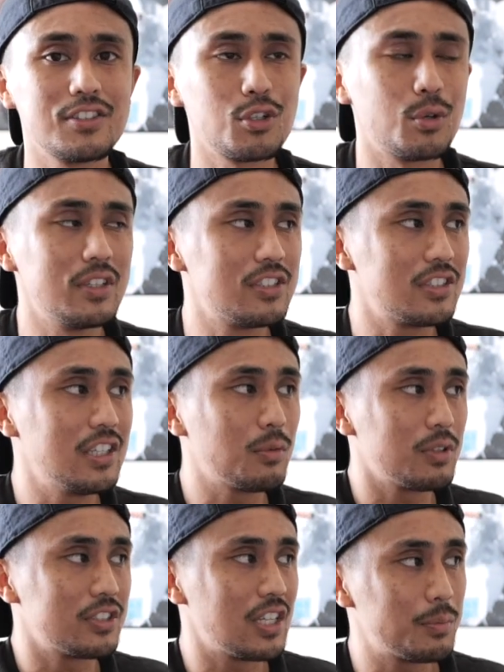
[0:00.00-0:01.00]
So he's seen the
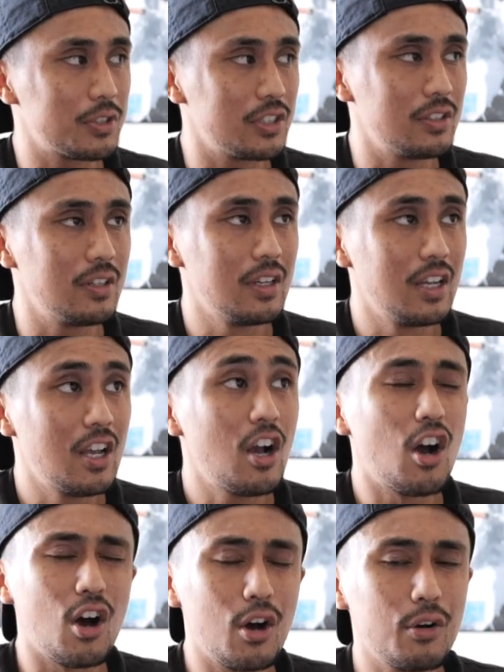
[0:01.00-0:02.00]
reception
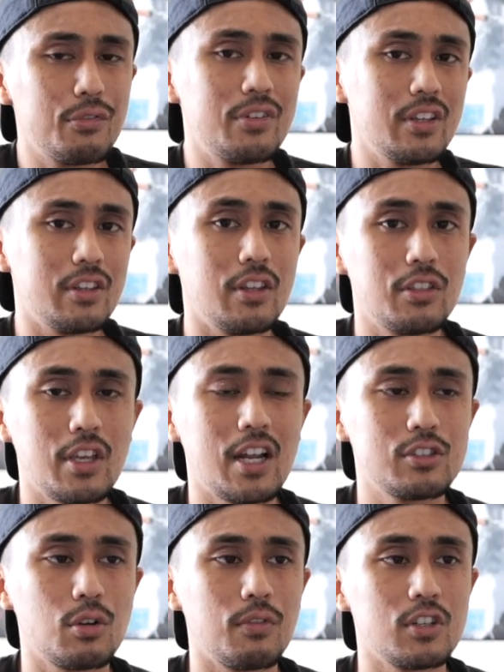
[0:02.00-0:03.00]
of the
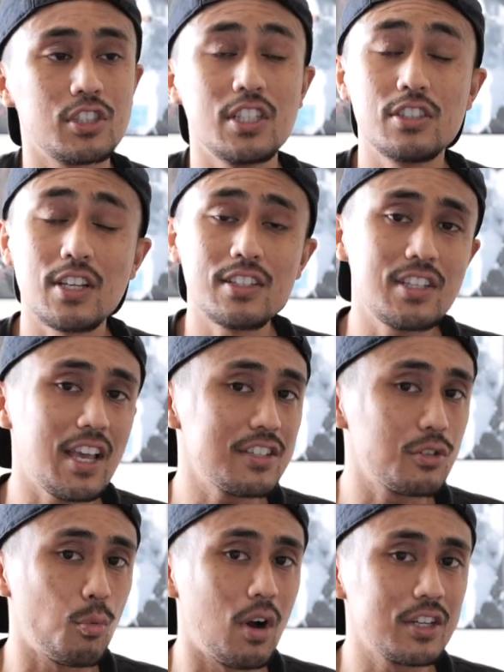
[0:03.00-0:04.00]
theatrical version. He says he
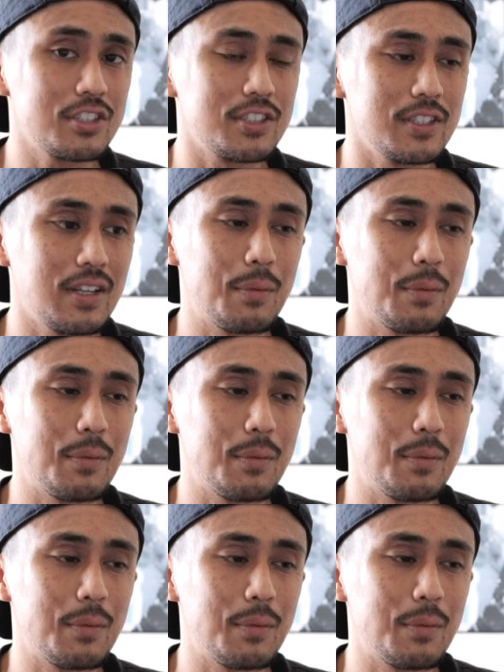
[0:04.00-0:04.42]
hasn't watched it.